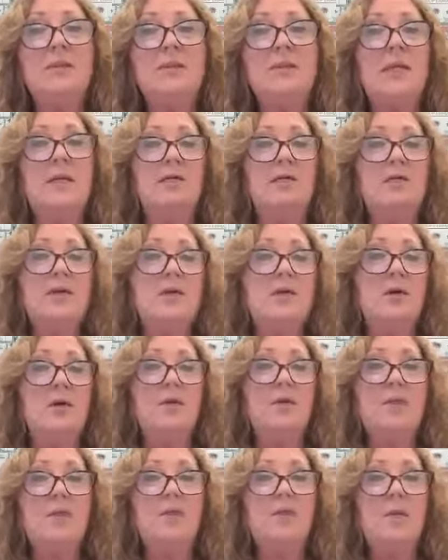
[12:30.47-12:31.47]
and it
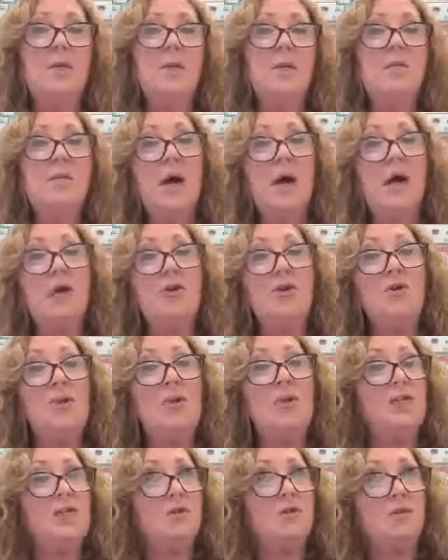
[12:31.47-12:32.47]
results in the amount you
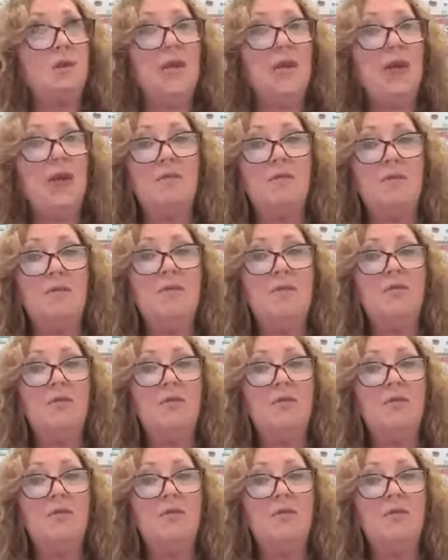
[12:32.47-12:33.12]
need to recover